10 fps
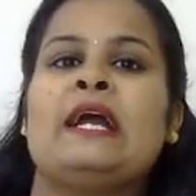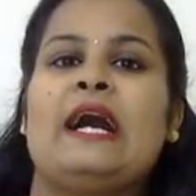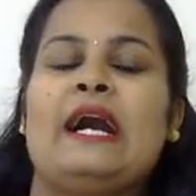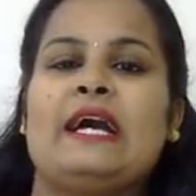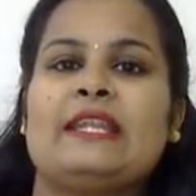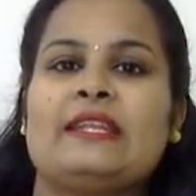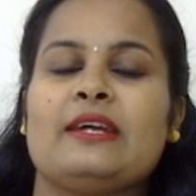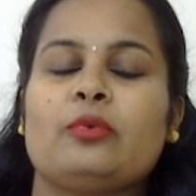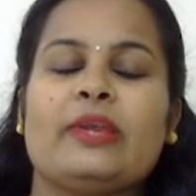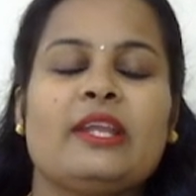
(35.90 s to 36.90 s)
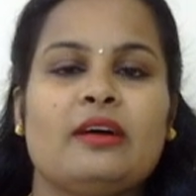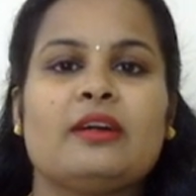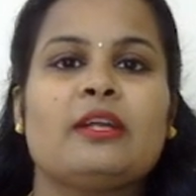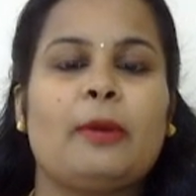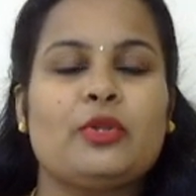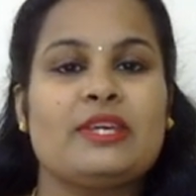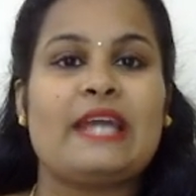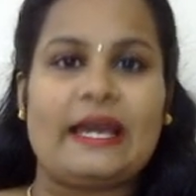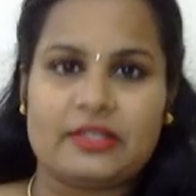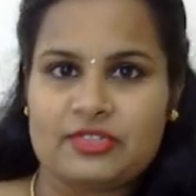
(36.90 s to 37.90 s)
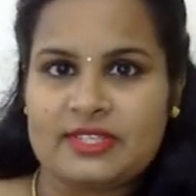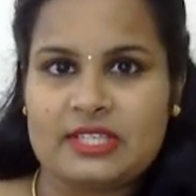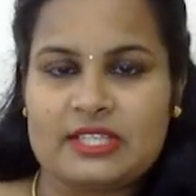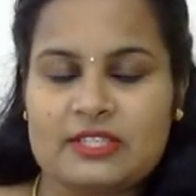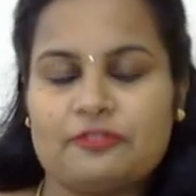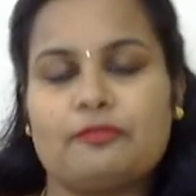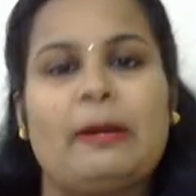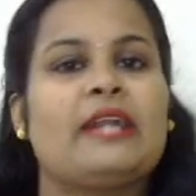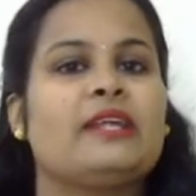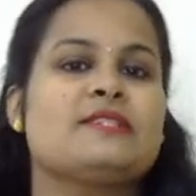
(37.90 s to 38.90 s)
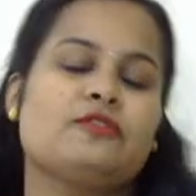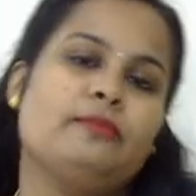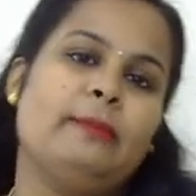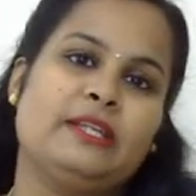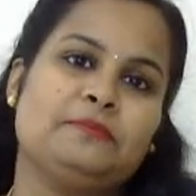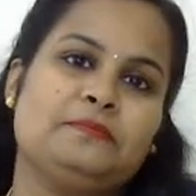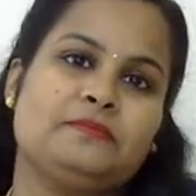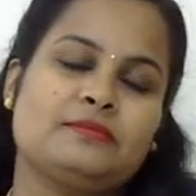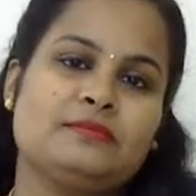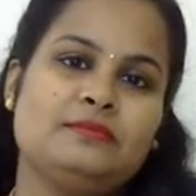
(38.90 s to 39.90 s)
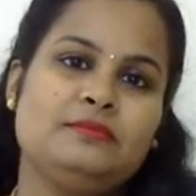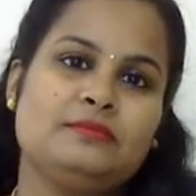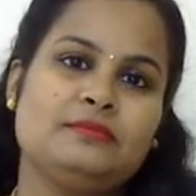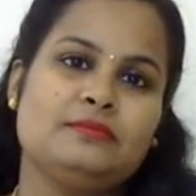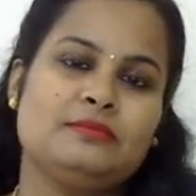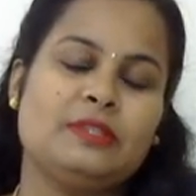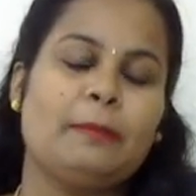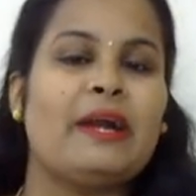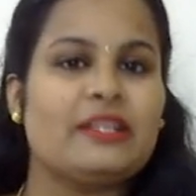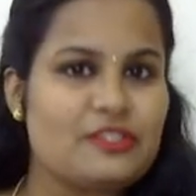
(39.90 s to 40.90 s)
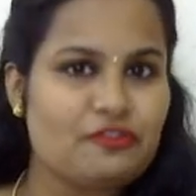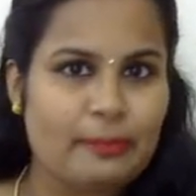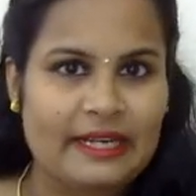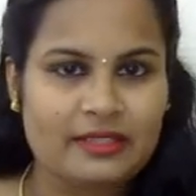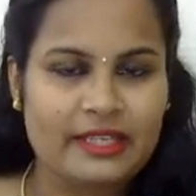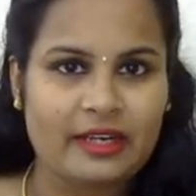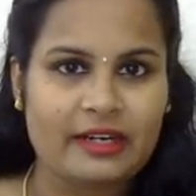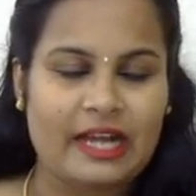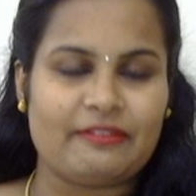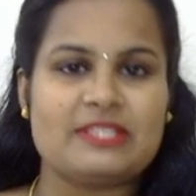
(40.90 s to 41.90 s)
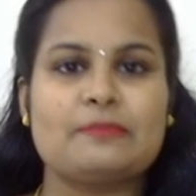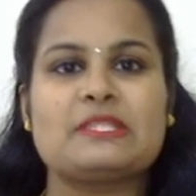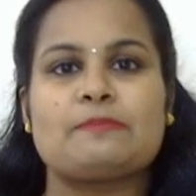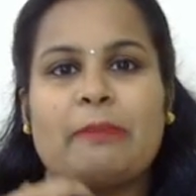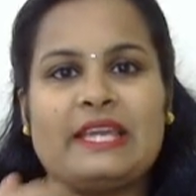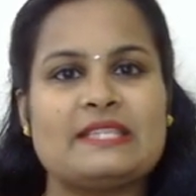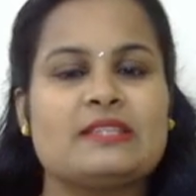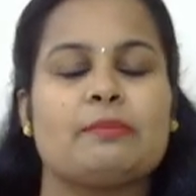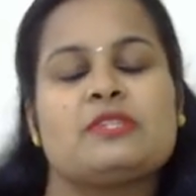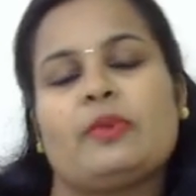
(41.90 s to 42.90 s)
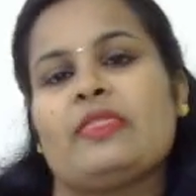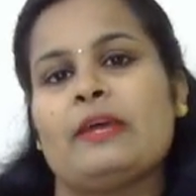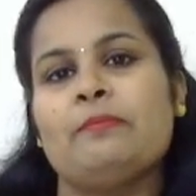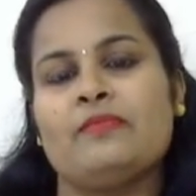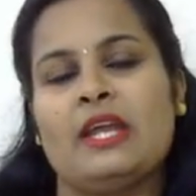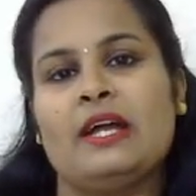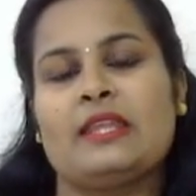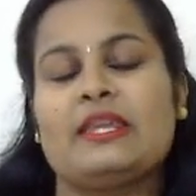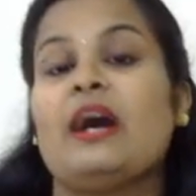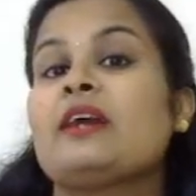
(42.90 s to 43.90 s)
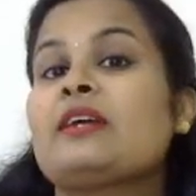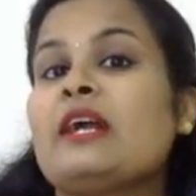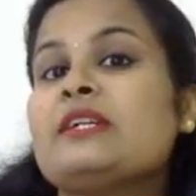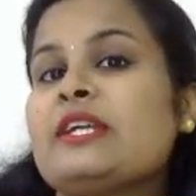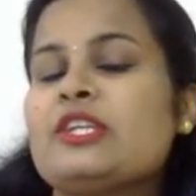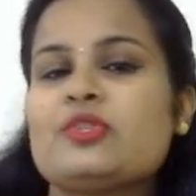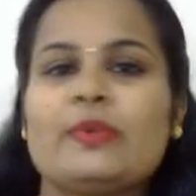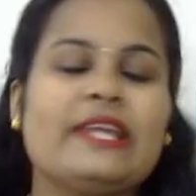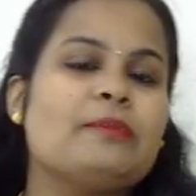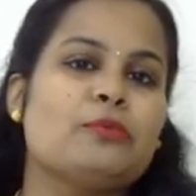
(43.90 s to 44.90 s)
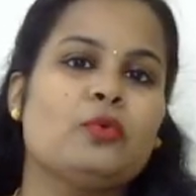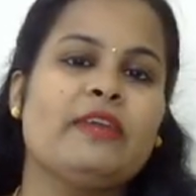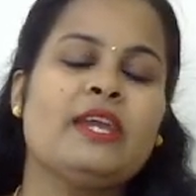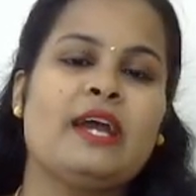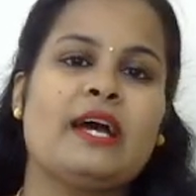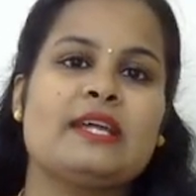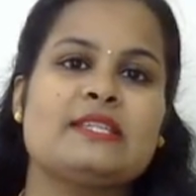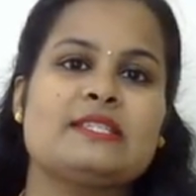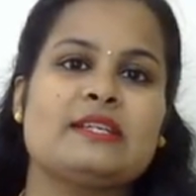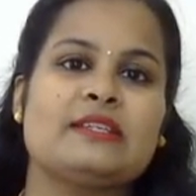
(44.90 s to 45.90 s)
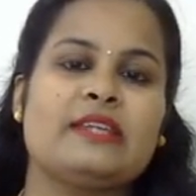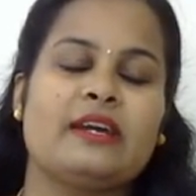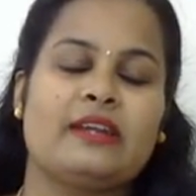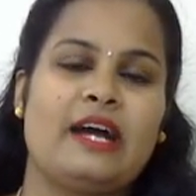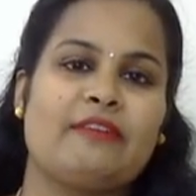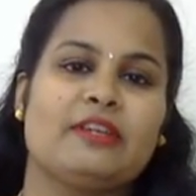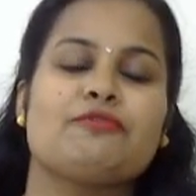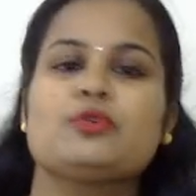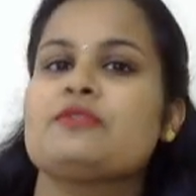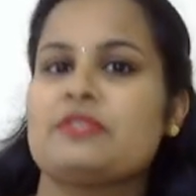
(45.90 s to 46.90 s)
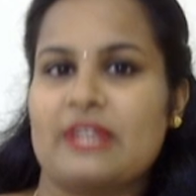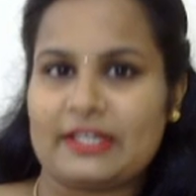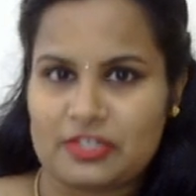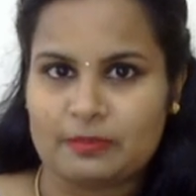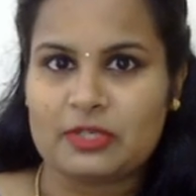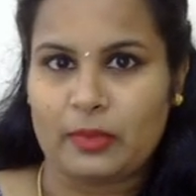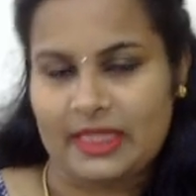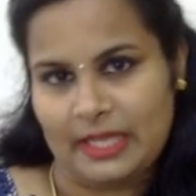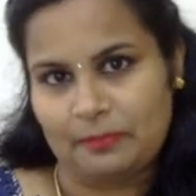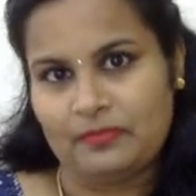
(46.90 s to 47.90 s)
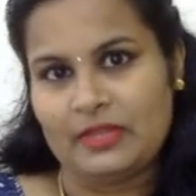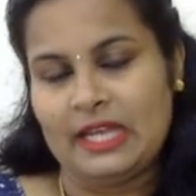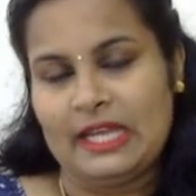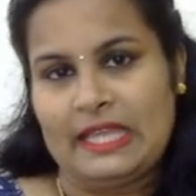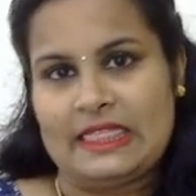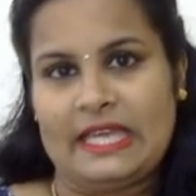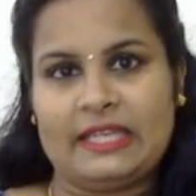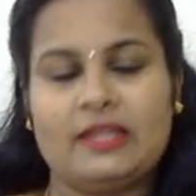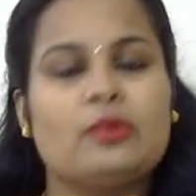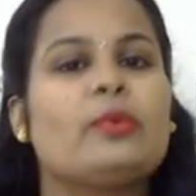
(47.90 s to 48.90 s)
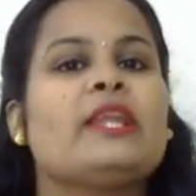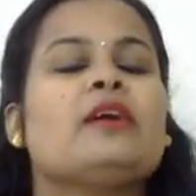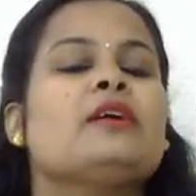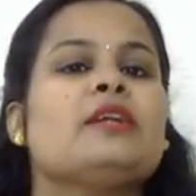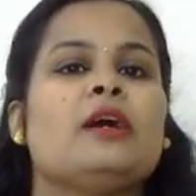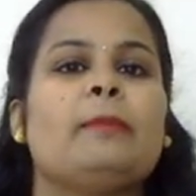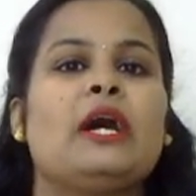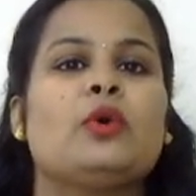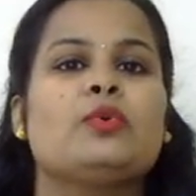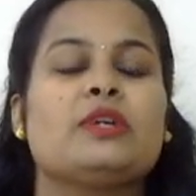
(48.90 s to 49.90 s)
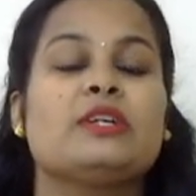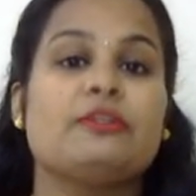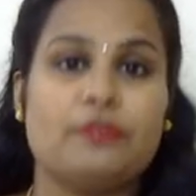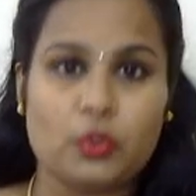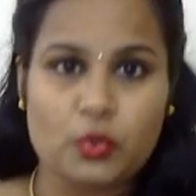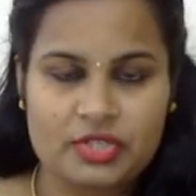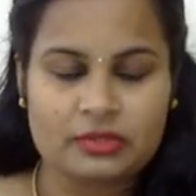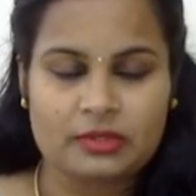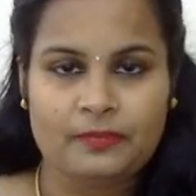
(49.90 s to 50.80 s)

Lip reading: And we learned about the characteristics of particles of matter. The particles of matter, they are having some space in between them. They are continuously moving and they are having a force of attraction between them. Then we learn about diffusion,